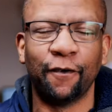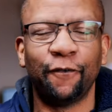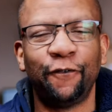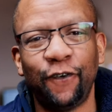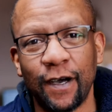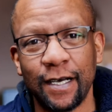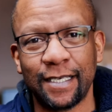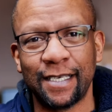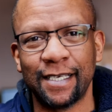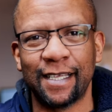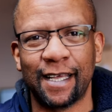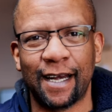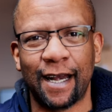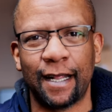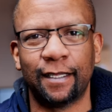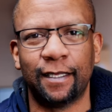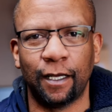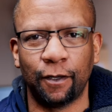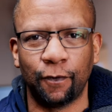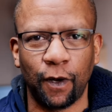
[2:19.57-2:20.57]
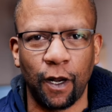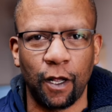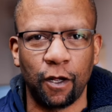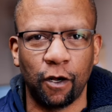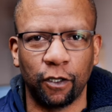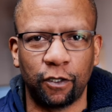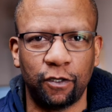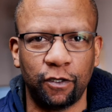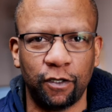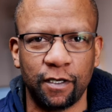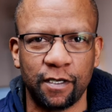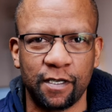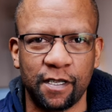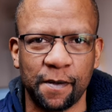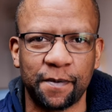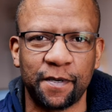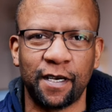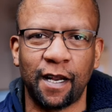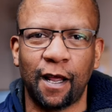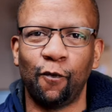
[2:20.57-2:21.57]
The first thing that I did when I got to the
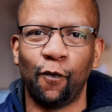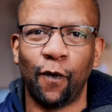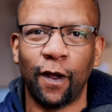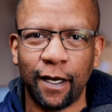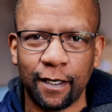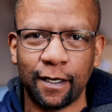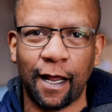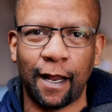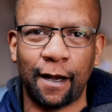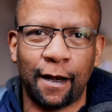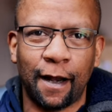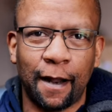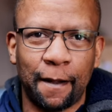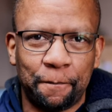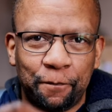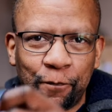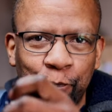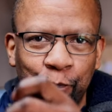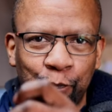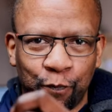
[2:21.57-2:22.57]
reception, I went and I